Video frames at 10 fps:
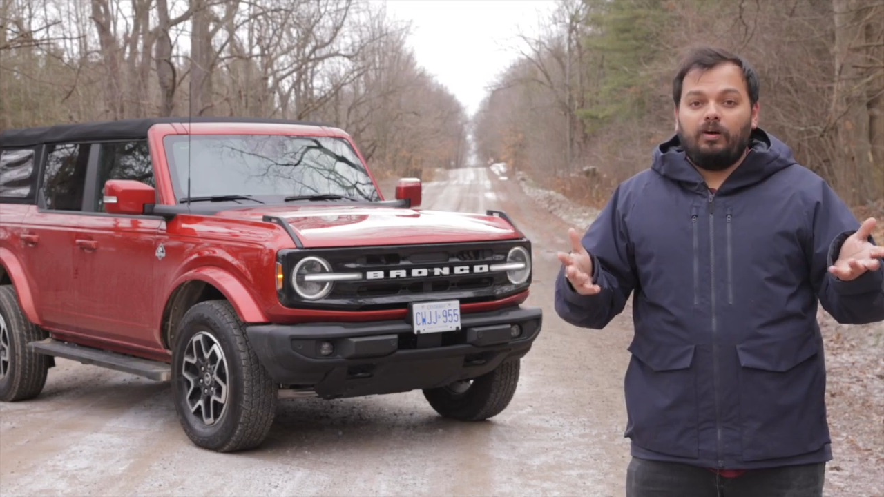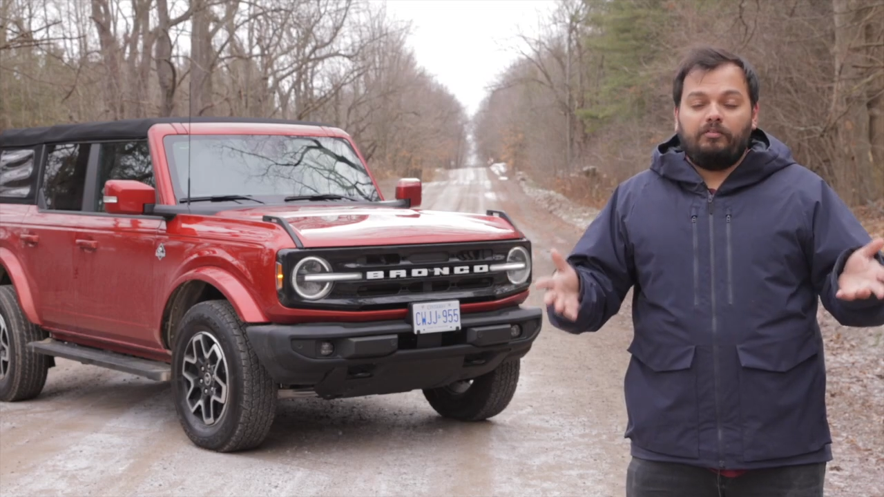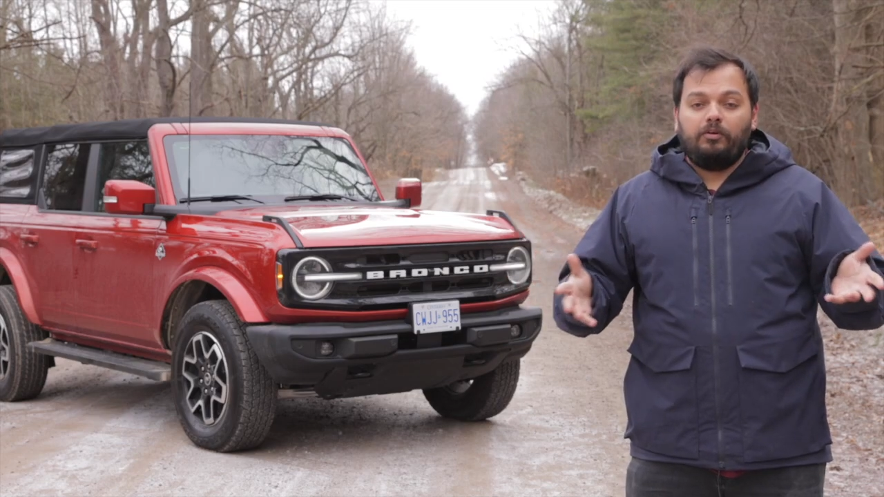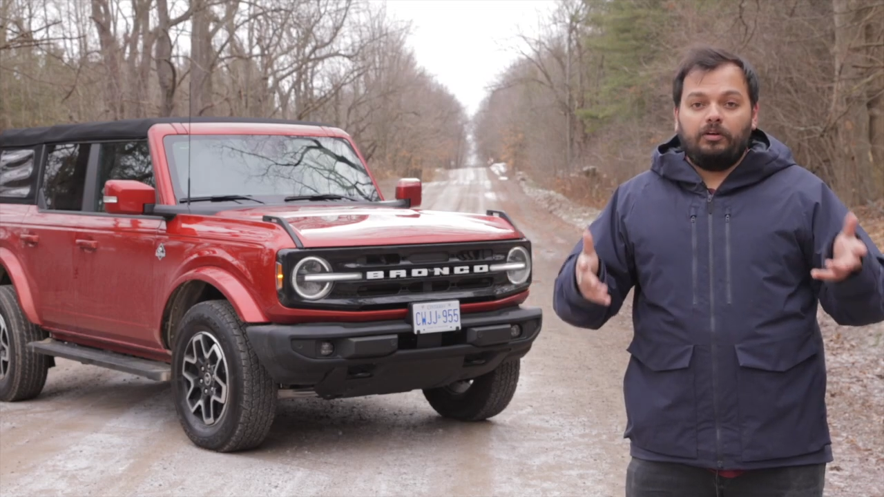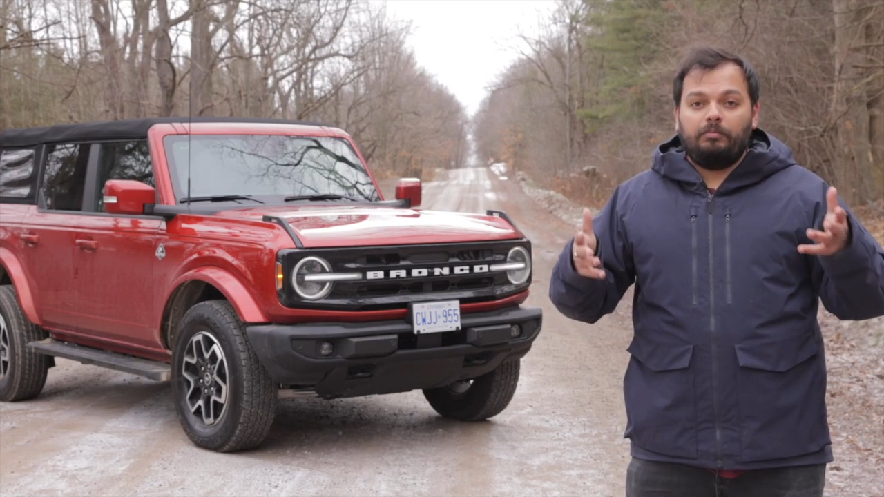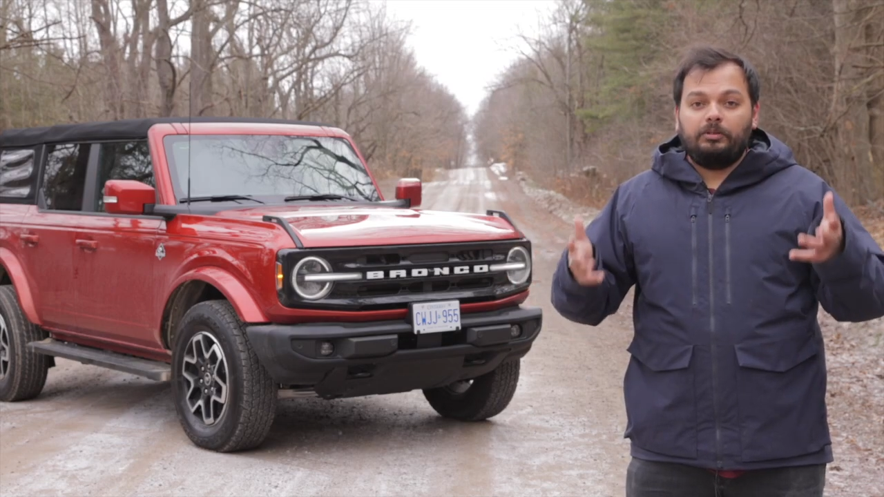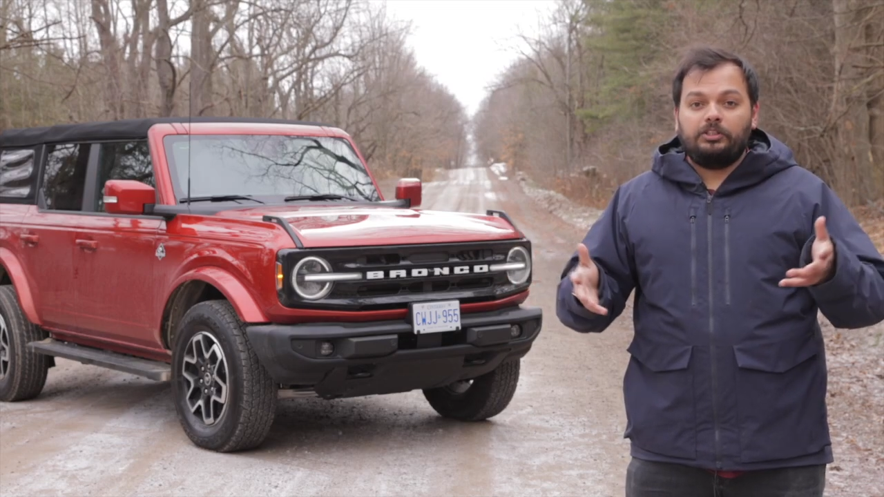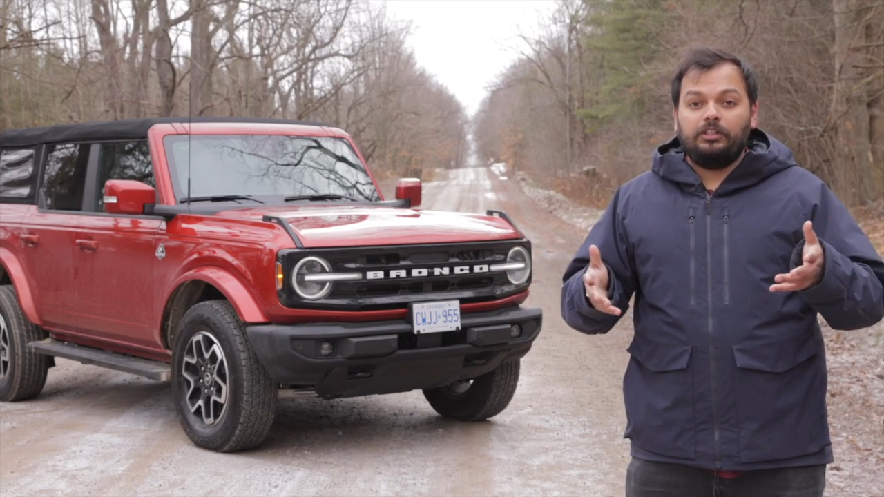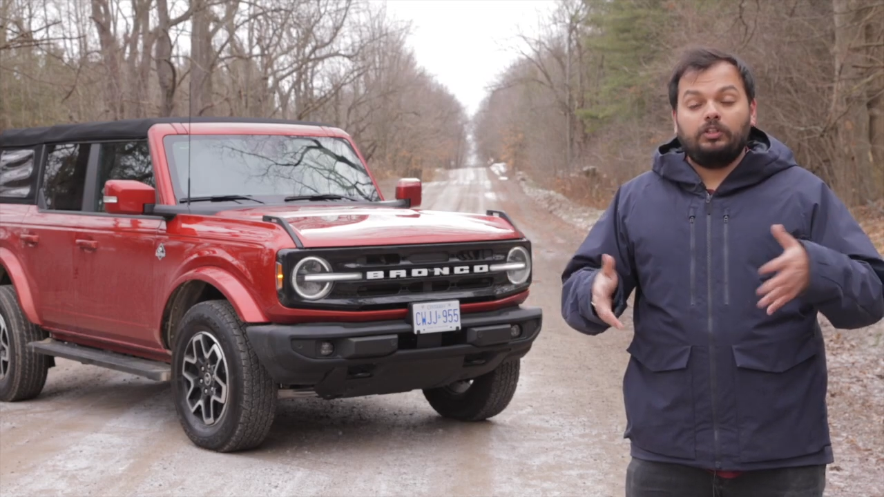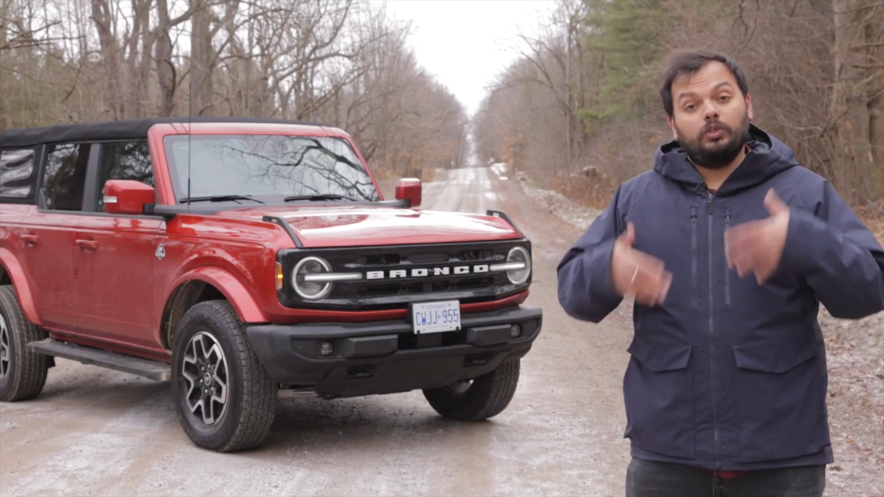off-roader
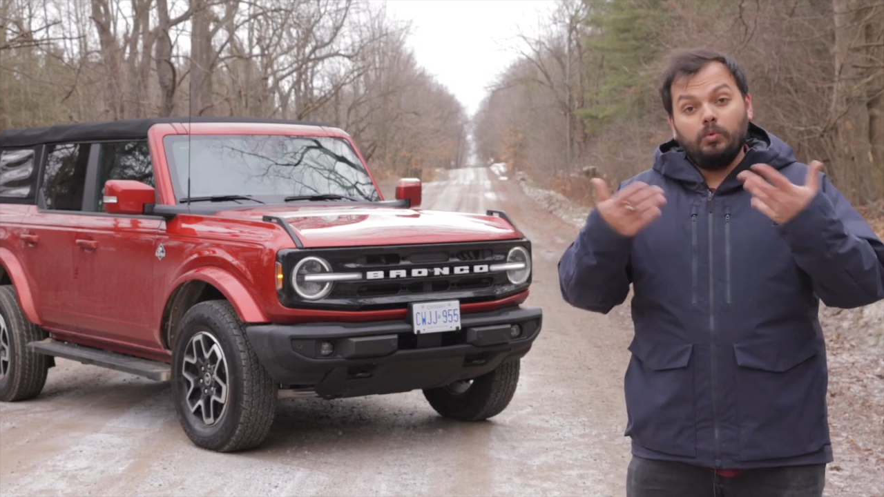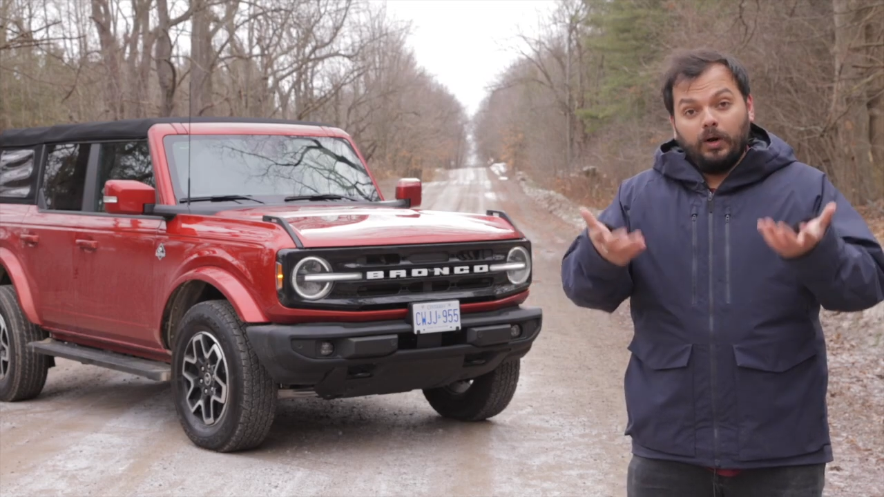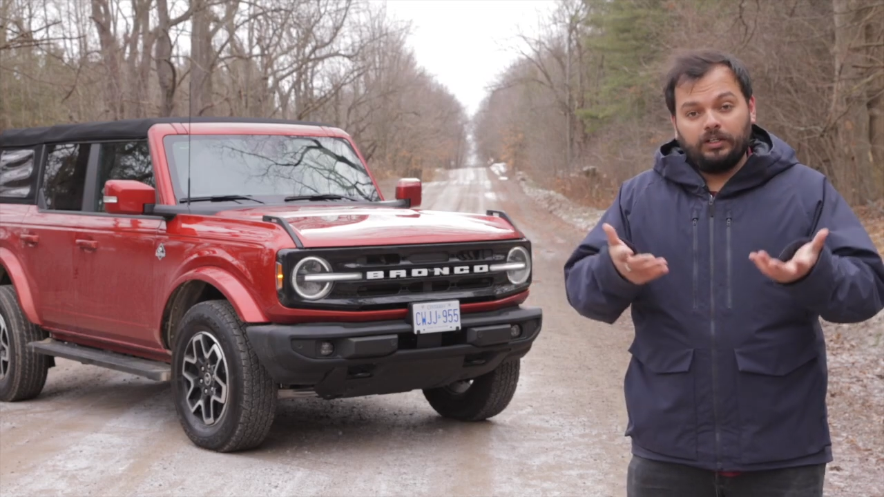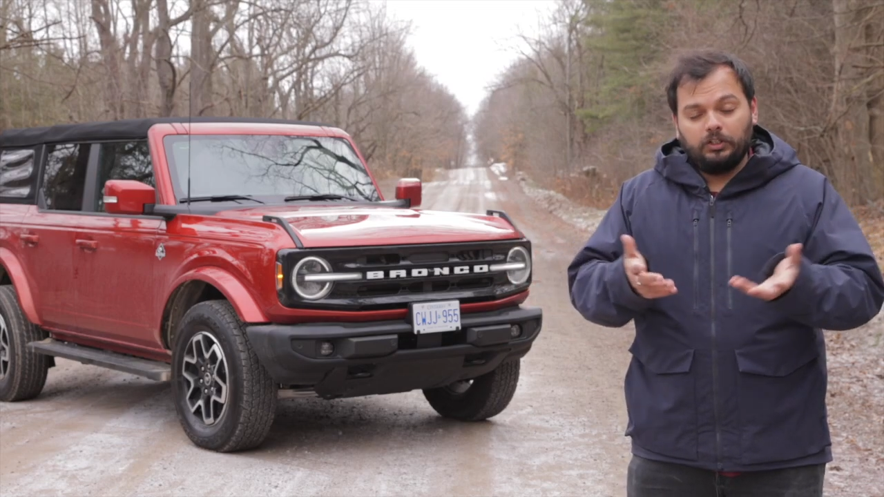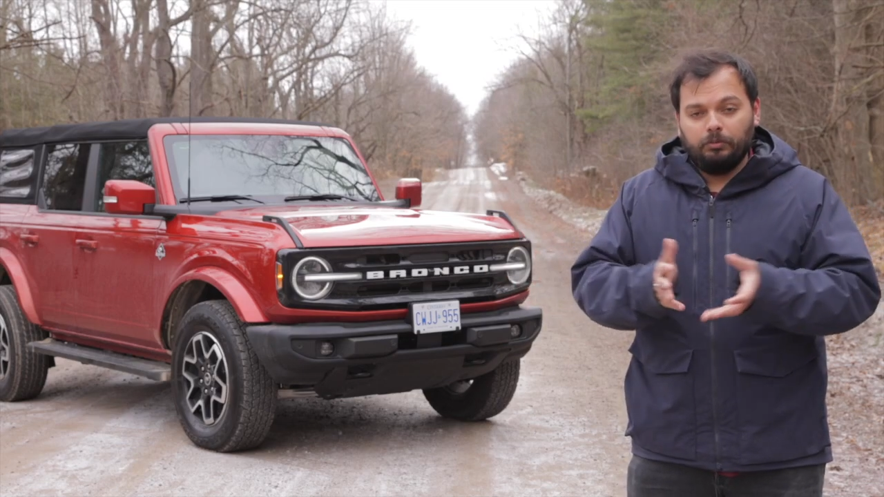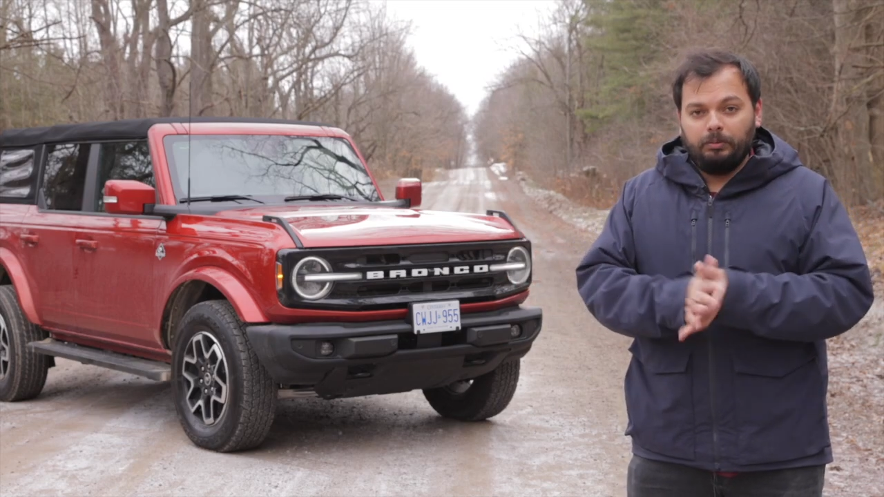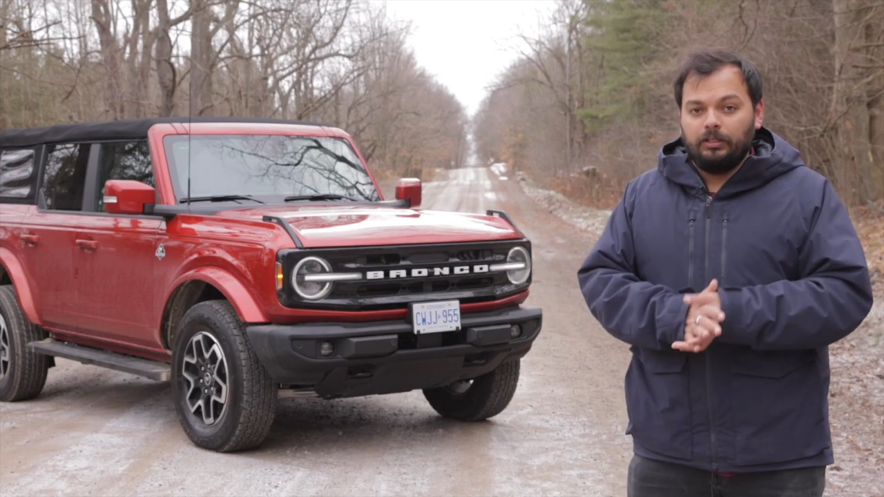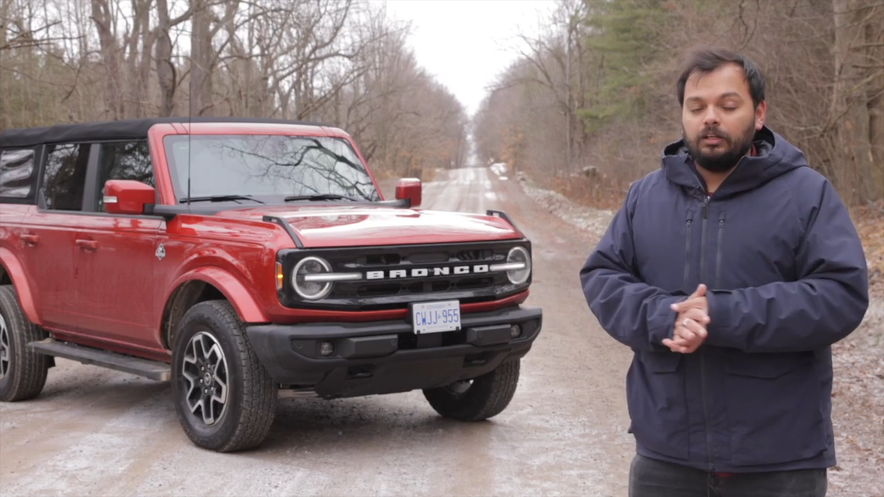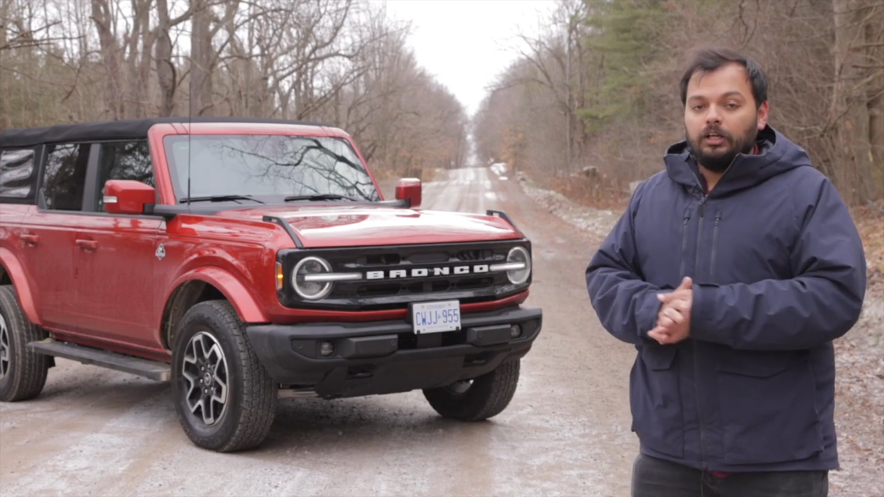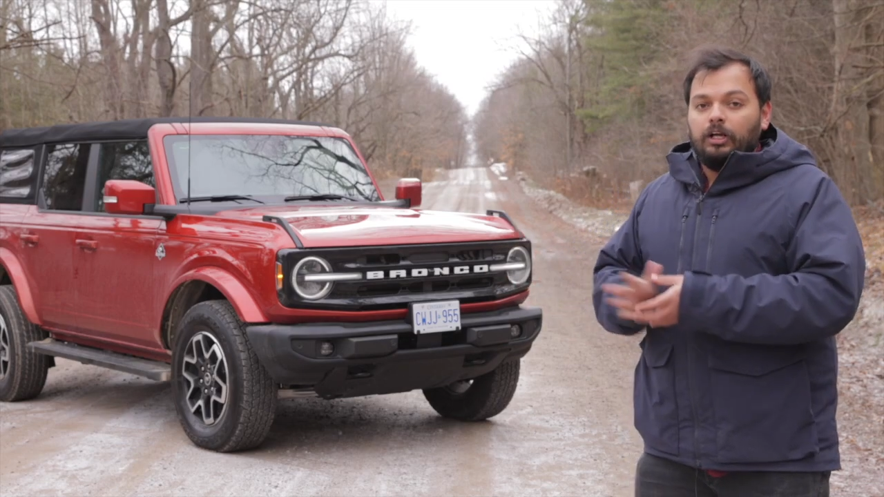machine you want it to be.